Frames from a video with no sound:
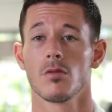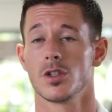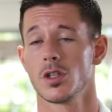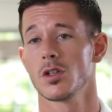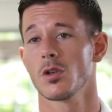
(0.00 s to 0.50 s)

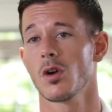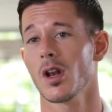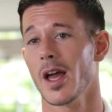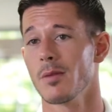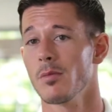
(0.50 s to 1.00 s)
Reduce your
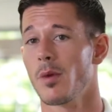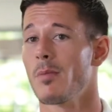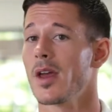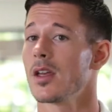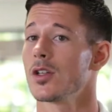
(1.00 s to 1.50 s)
claim by
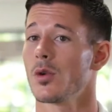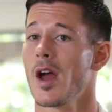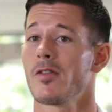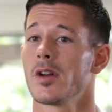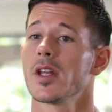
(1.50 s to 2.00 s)
making sure
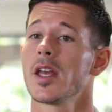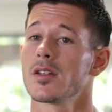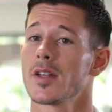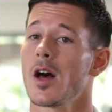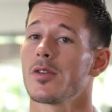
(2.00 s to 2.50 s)
everyone
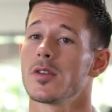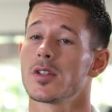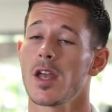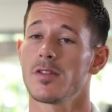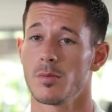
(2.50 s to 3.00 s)
adheres to health and
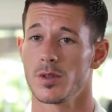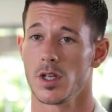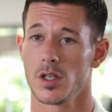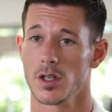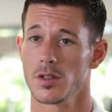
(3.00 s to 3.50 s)
safety
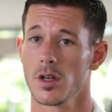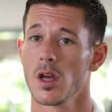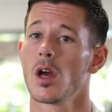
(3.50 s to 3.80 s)
procedures,